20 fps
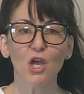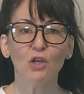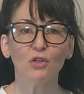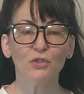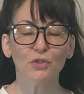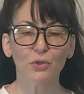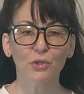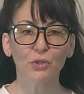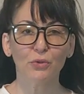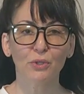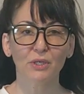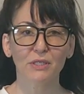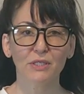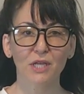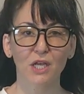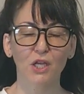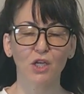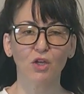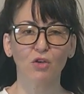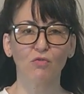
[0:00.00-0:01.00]
So you can
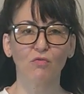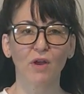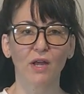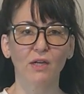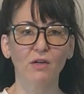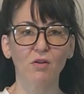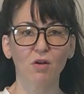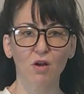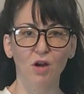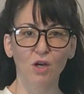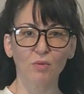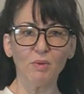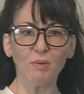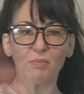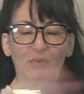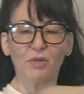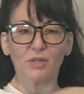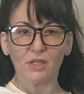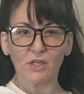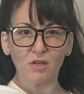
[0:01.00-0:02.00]
take your right arm,
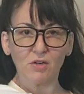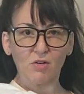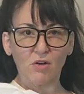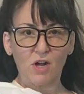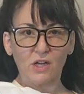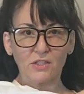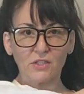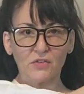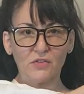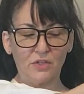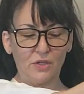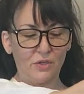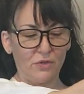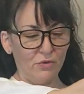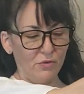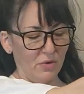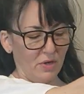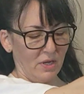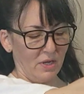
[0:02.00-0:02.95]
put it across you,